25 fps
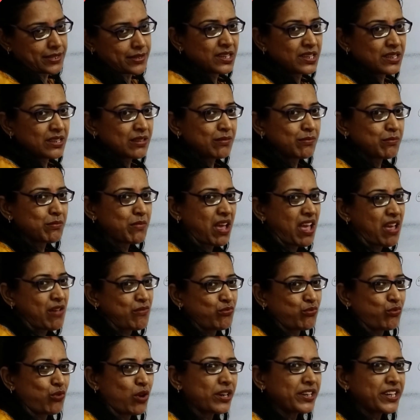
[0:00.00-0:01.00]
Ma'am, what
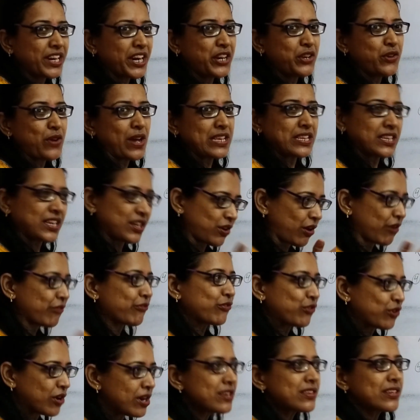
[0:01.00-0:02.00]
are you asking? Of course
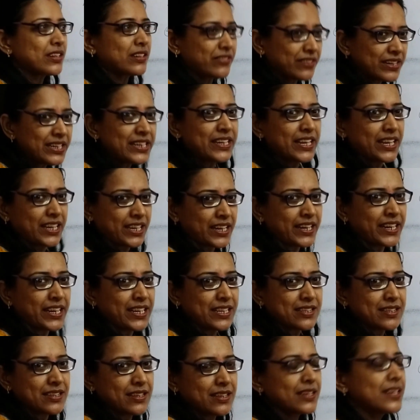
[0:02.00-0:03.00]
it will decrease.
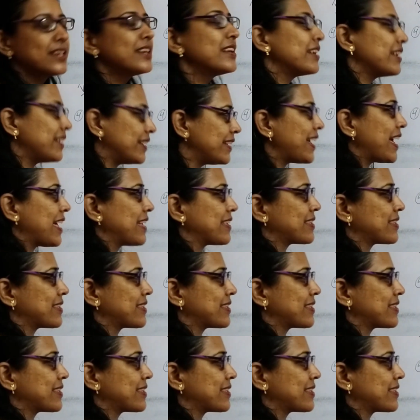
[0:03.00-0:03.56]
Yes.